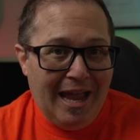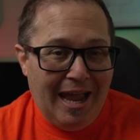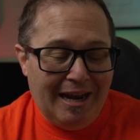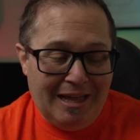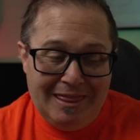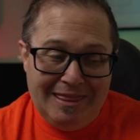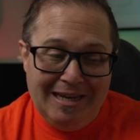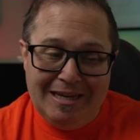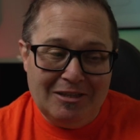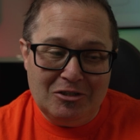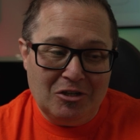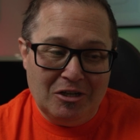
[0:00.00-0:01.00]
and I think
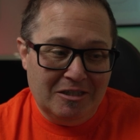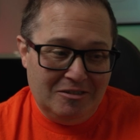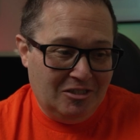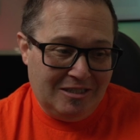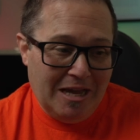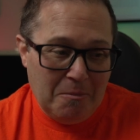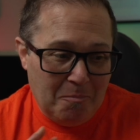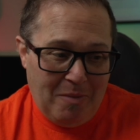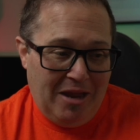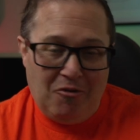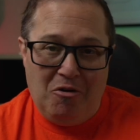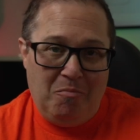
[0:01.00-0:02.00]
it's gonna just get
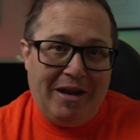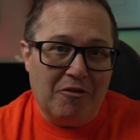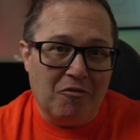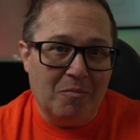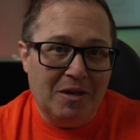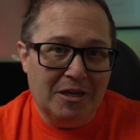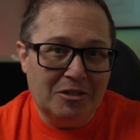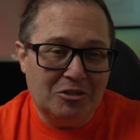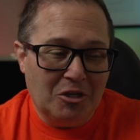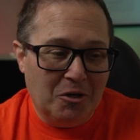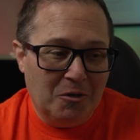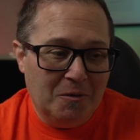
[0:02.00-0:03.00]
better and better from here.
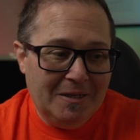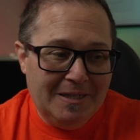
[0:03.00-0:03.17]
So